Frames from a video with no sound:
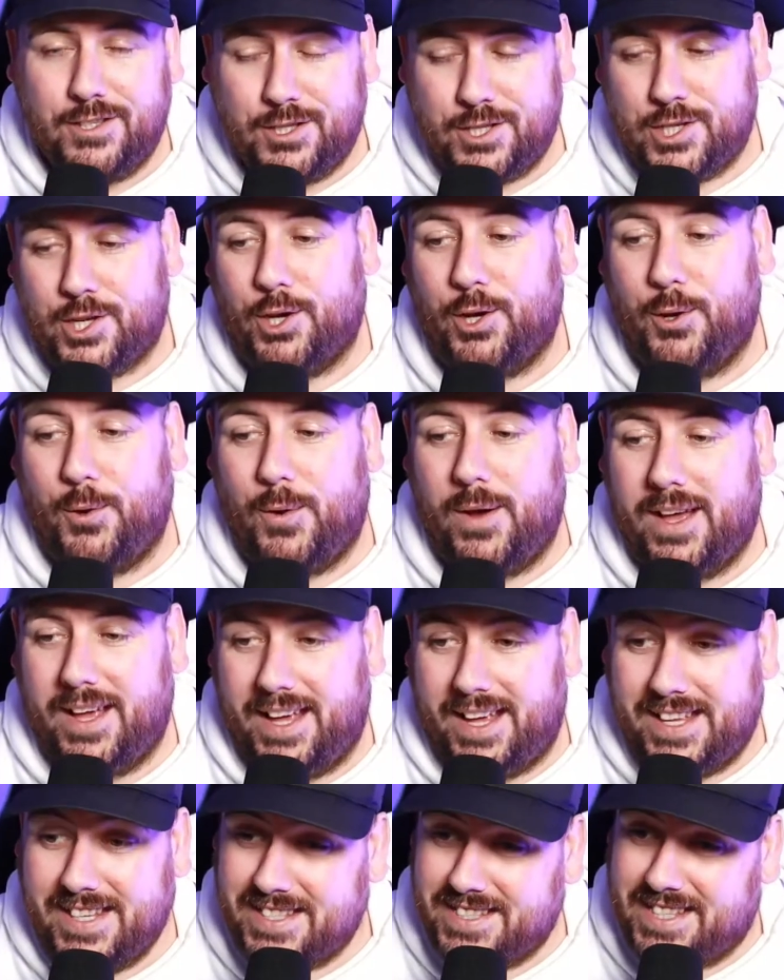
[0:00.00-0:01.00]
2
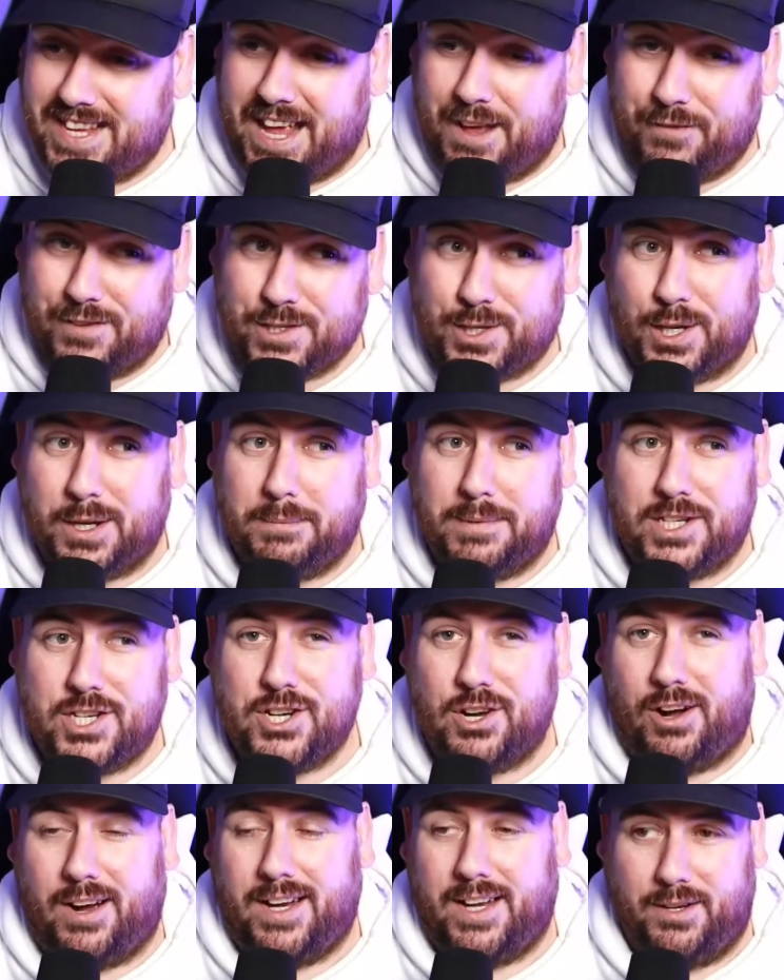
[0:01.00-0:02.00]
is if it's going to be
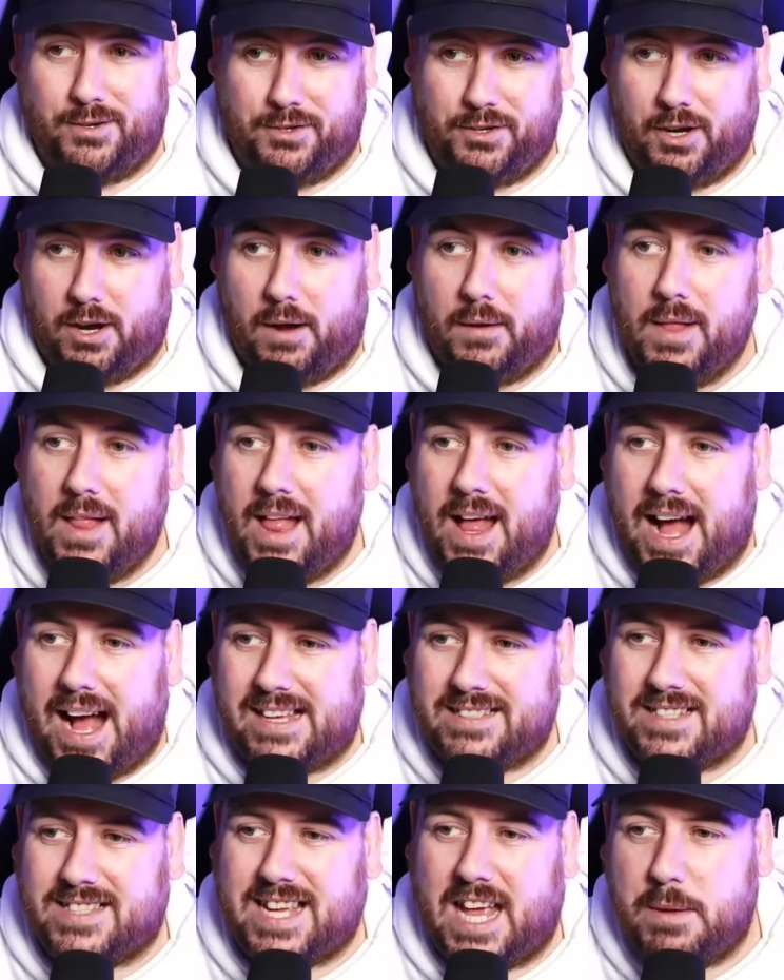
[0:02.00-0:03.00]
shiny or not.
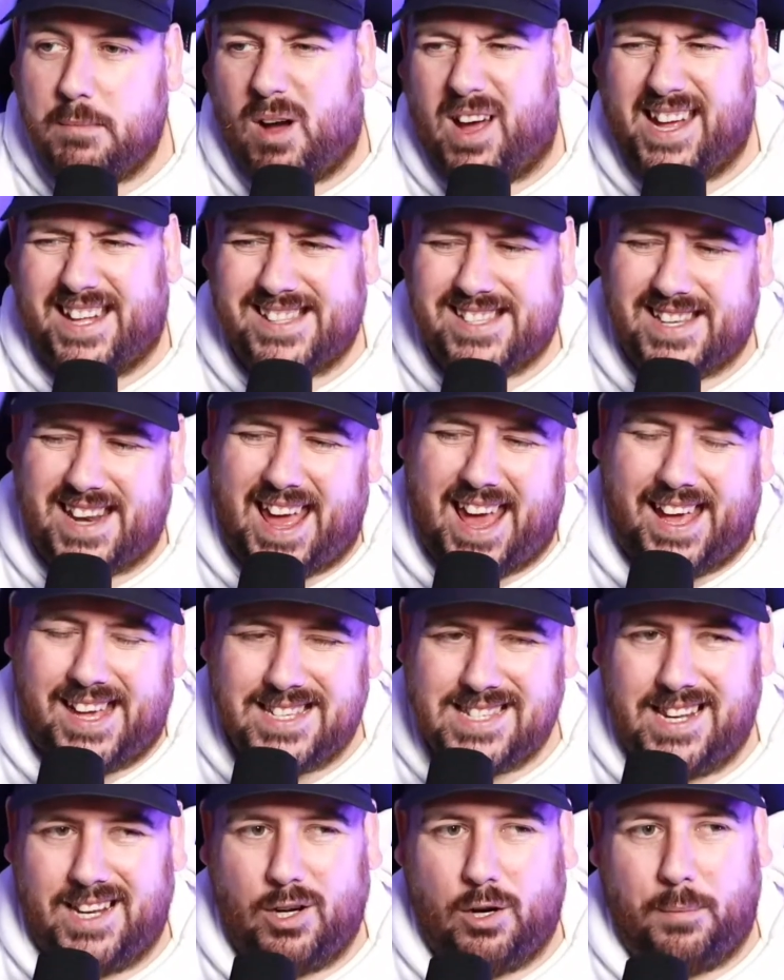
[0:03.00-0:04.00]
As I say, my internet
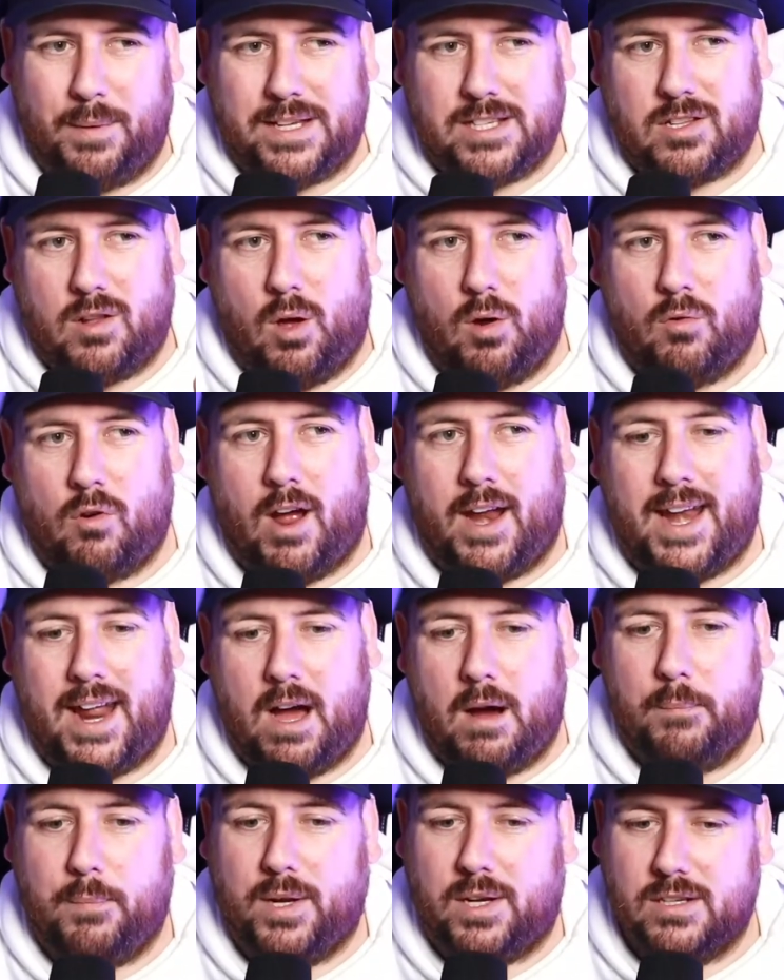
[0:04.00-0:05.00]
is a little bit slow right
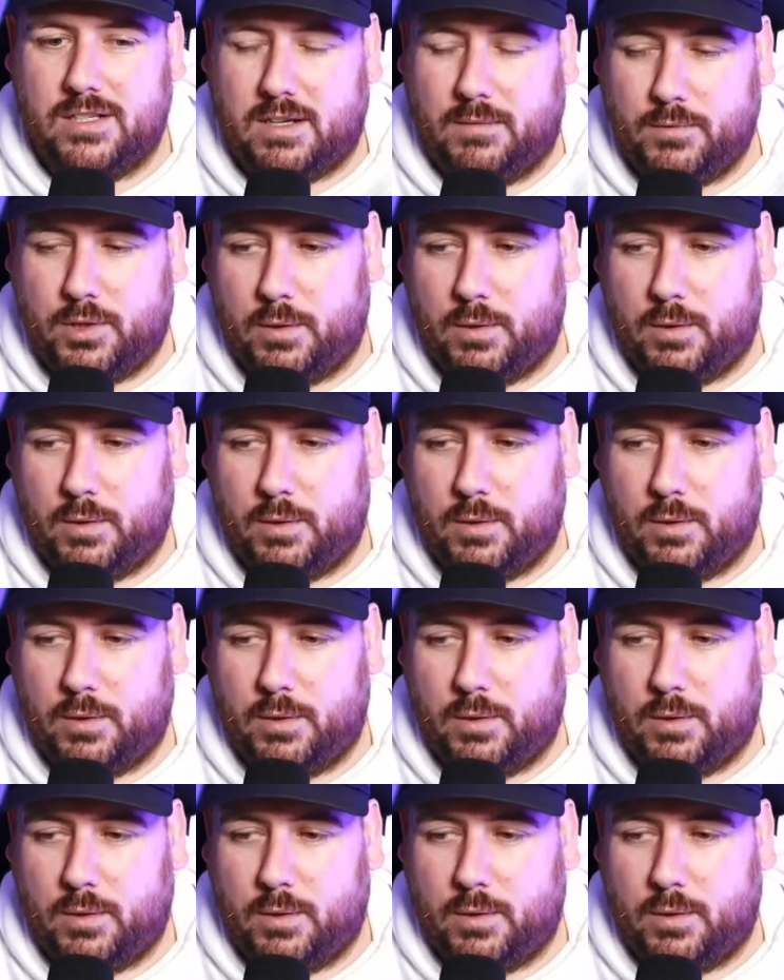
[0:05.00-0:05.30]
now because I'm